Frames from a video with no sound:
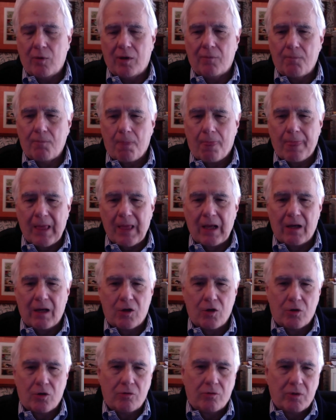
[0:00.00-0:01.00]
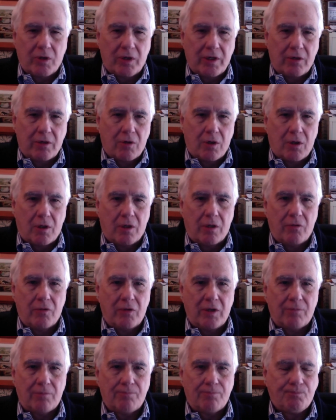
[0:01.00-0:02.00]
Well, I learned later
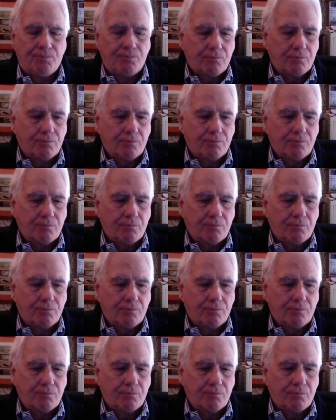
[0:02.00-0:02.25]
on that